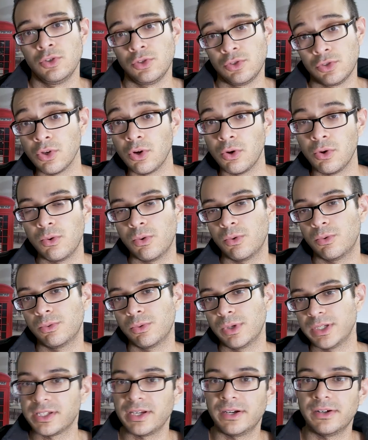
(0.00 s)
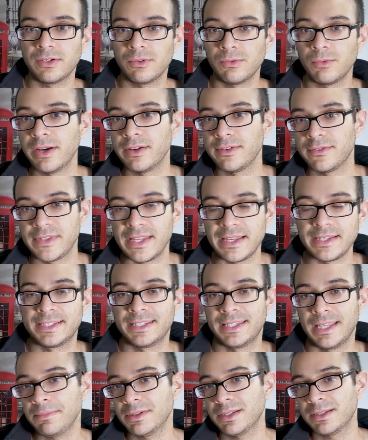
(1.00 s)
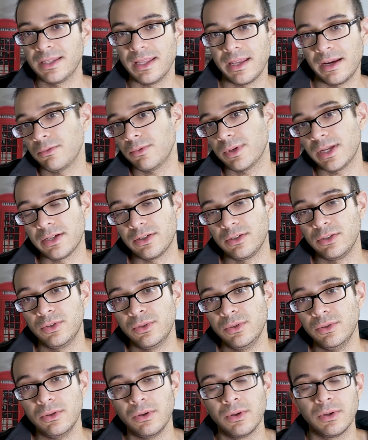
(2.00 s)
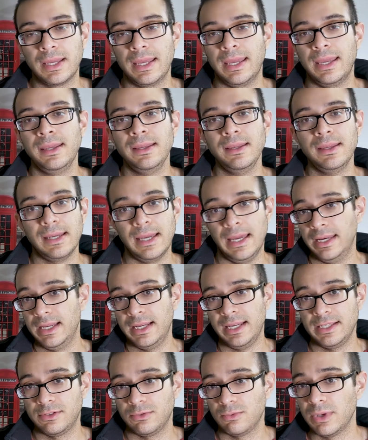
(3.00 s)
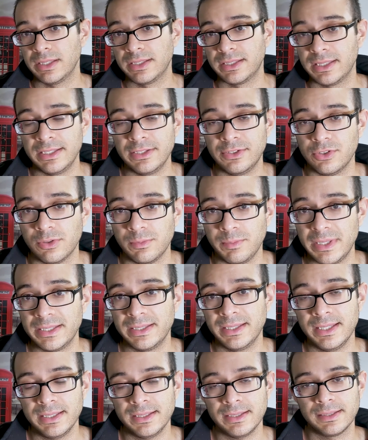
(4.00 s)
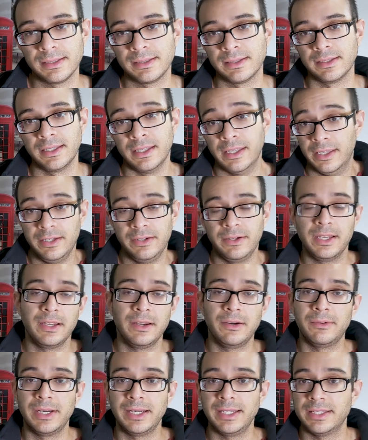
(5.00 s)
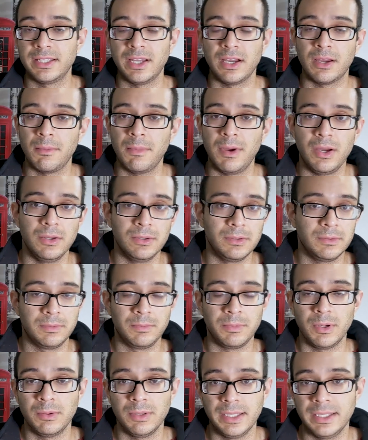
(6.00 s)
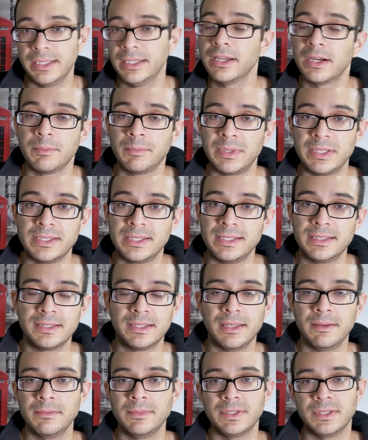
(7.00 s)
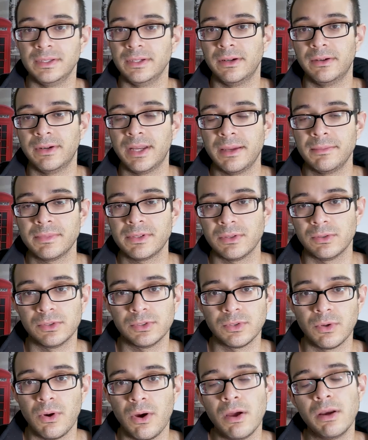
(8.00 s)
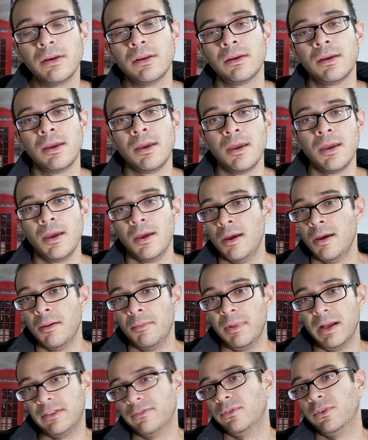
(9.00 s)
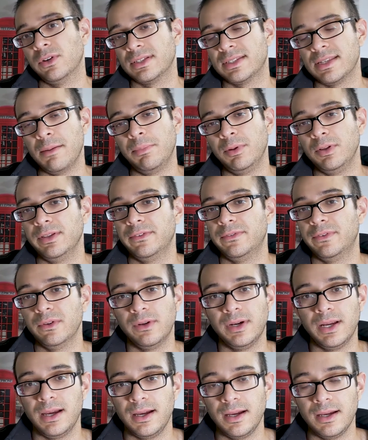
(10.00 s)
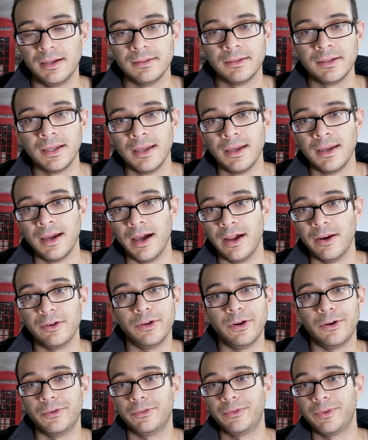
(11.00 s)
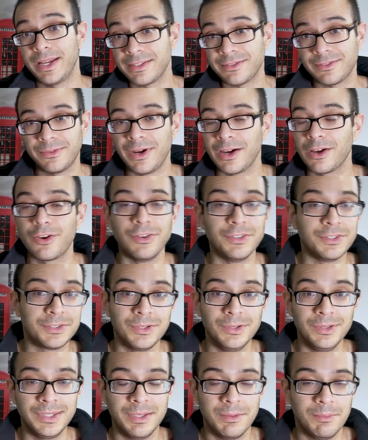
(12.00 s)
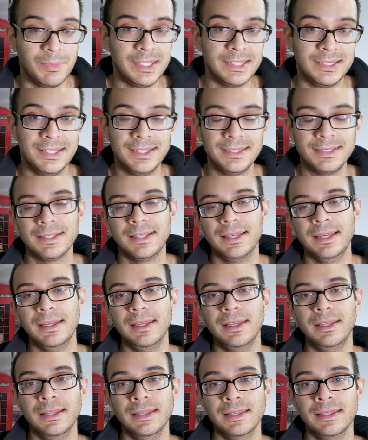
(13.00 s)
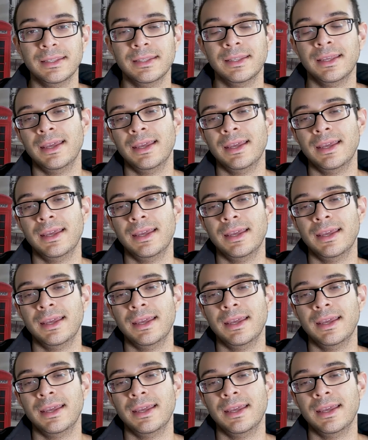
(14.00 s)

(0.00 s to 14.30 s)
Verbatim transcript: so which are one of the steps that we could do? Okay, analyze what is your business. Here I already talk about probably ERP systems, CRMs, or so on. But for example, if you're a, I don't know, restaurant consulting business, and